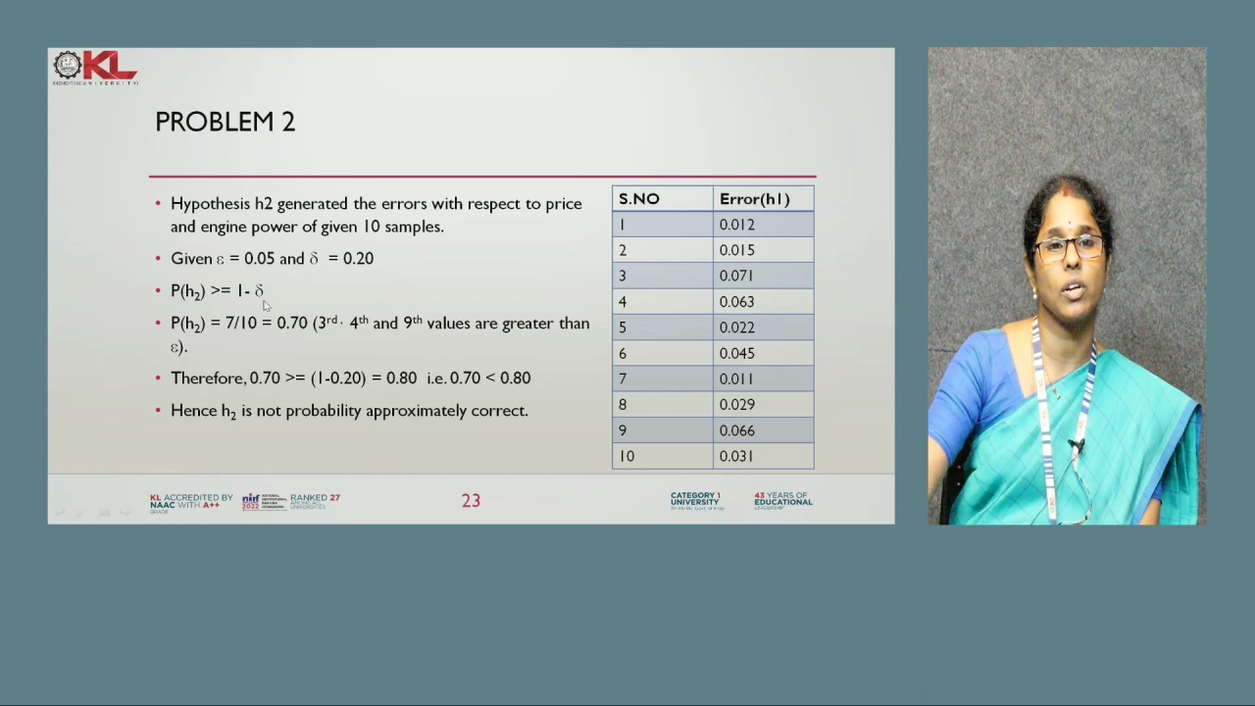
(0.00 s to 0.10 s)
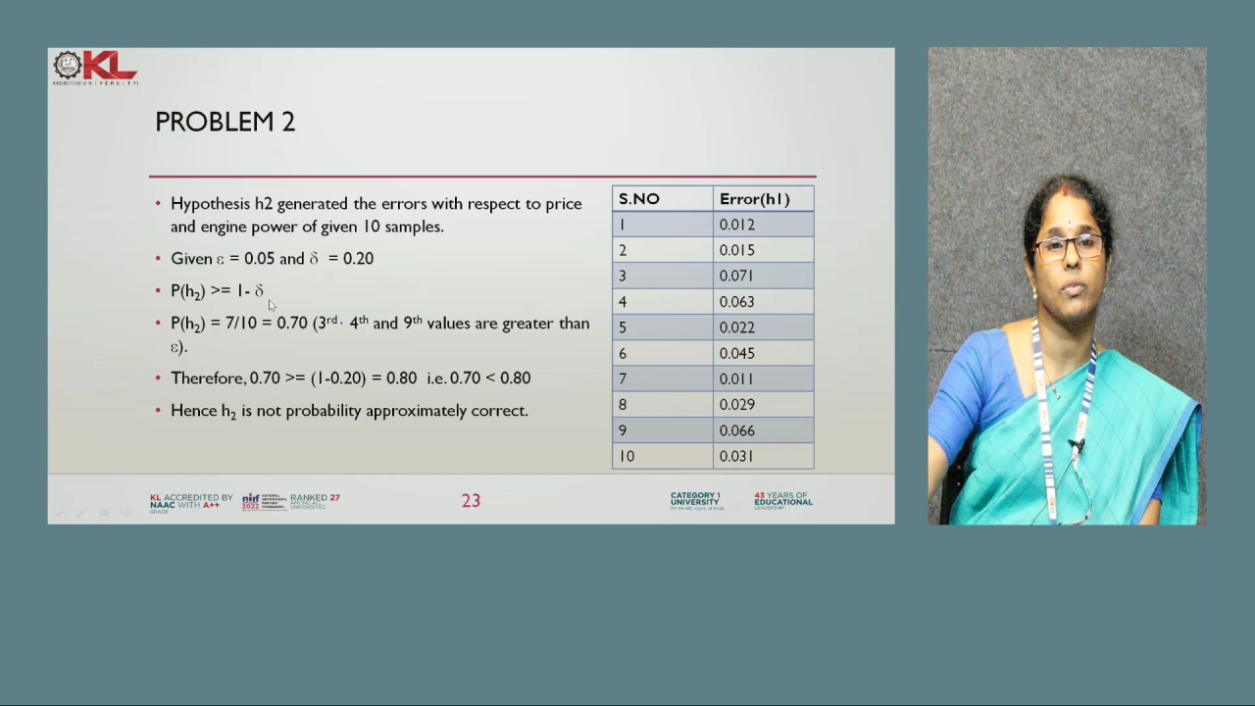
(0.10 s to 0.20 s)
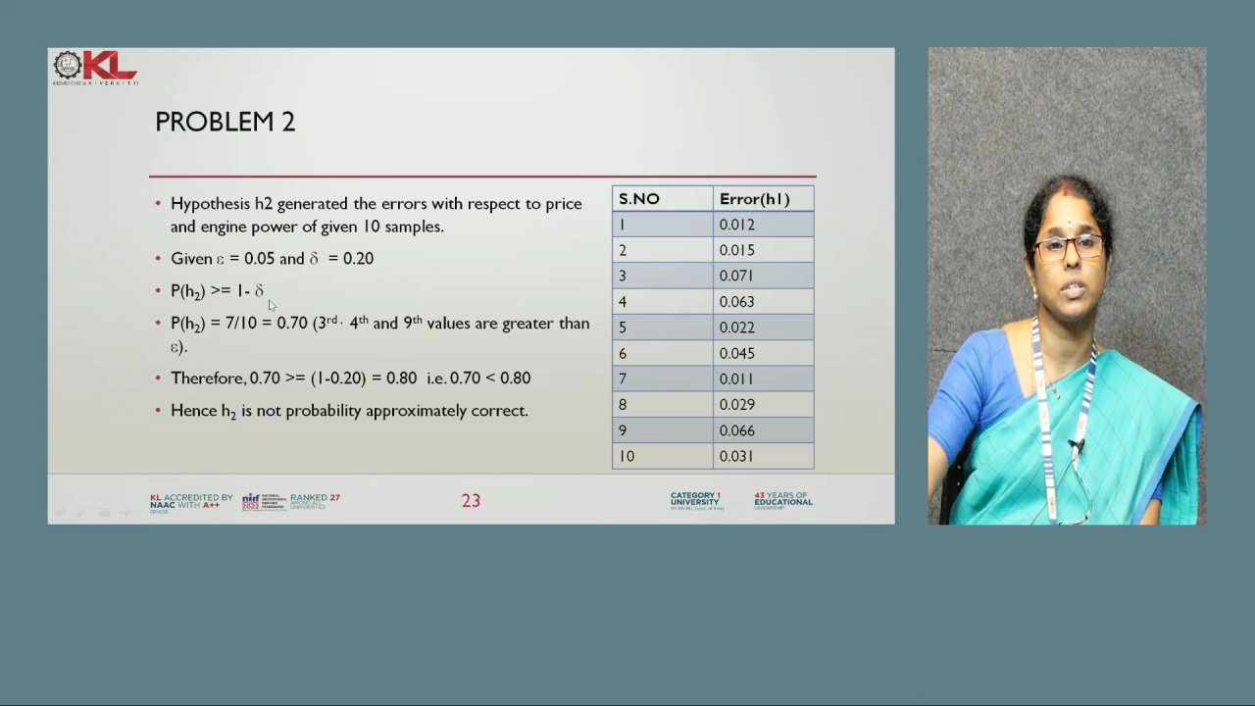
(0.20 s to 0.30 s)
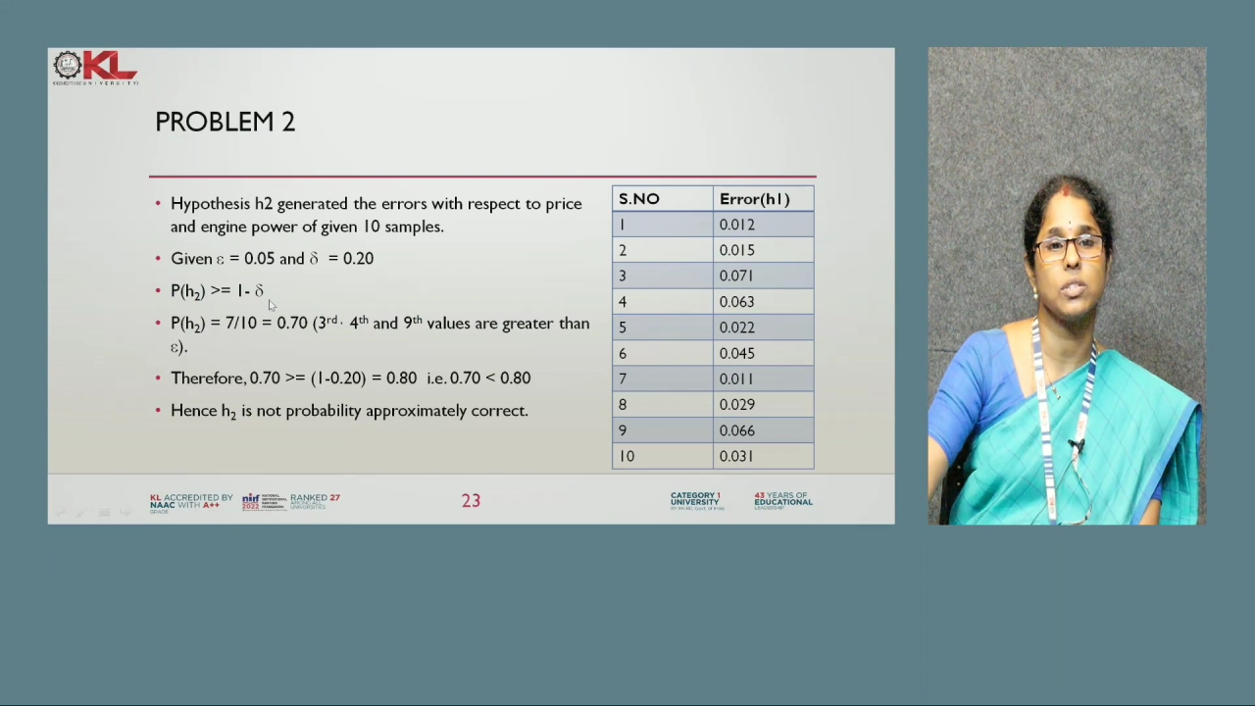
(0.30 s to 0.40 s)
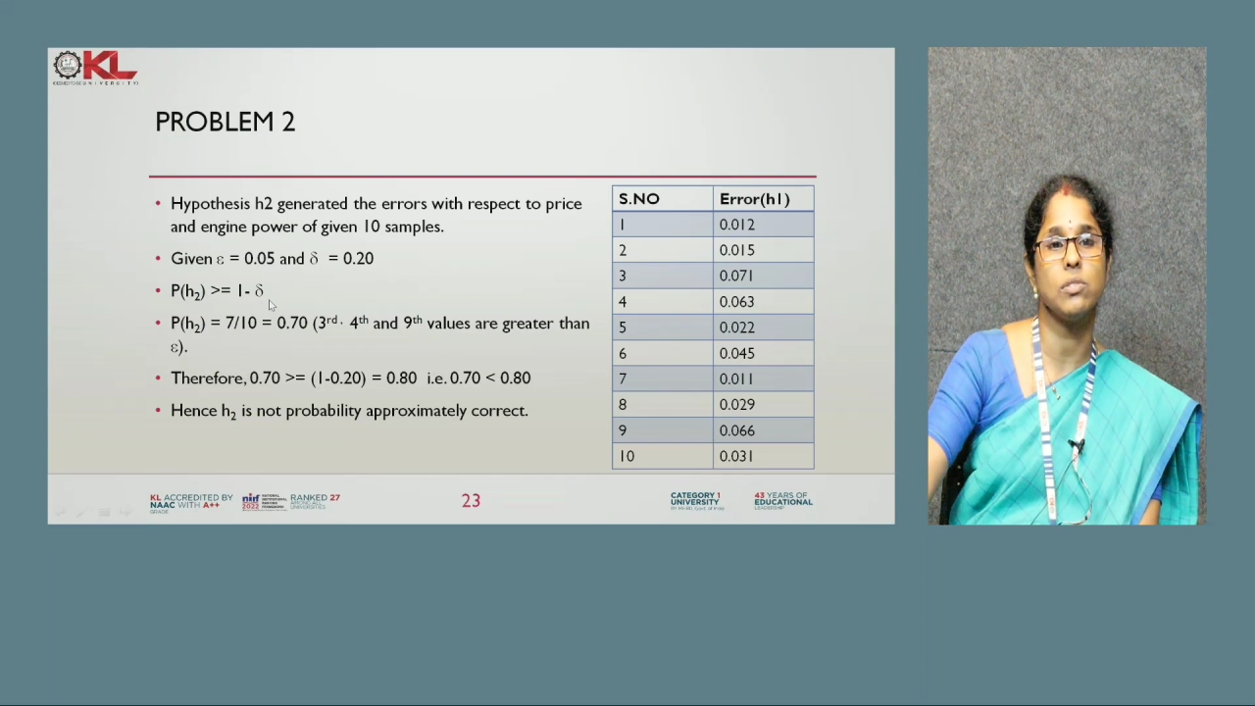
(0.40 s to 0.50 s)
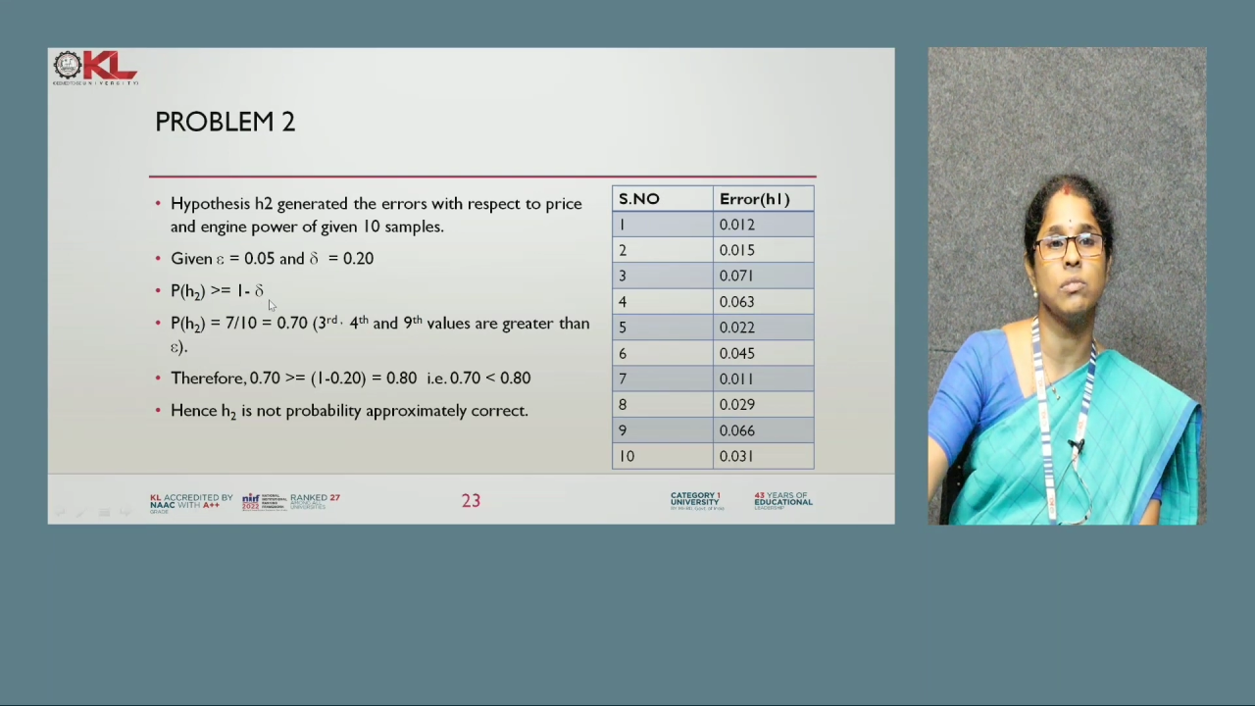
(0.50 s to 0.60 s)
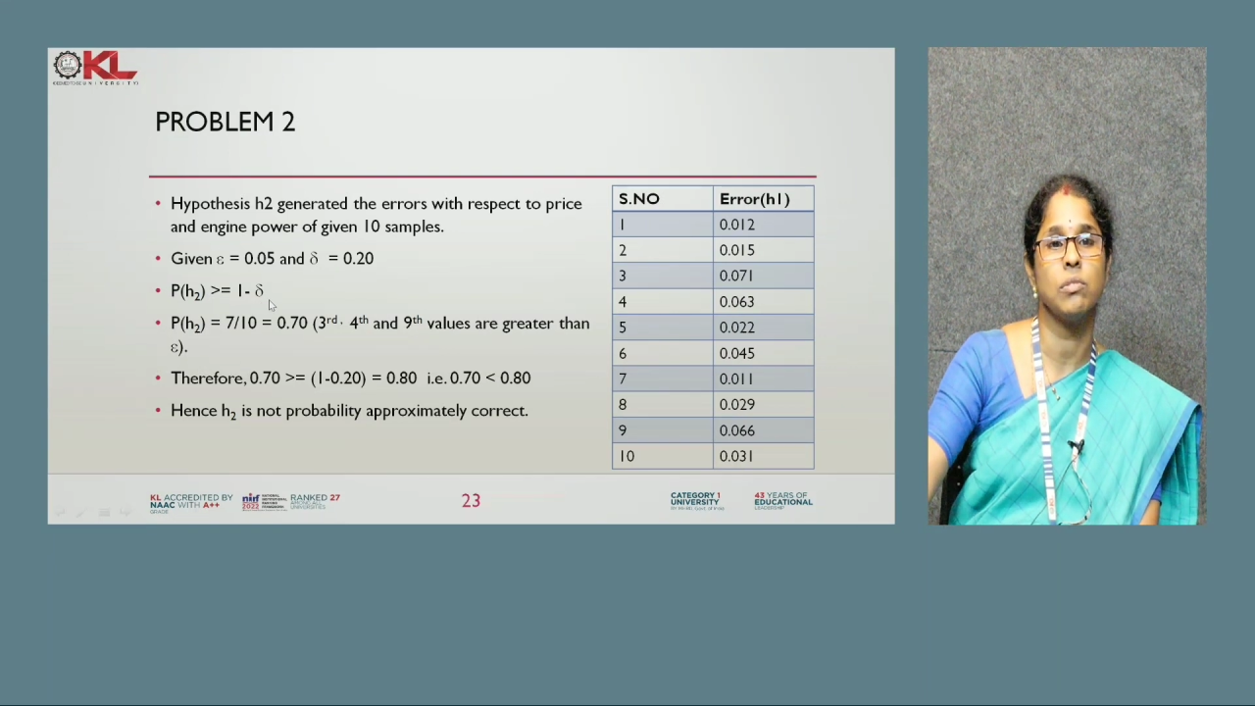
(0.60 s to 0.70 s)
equal to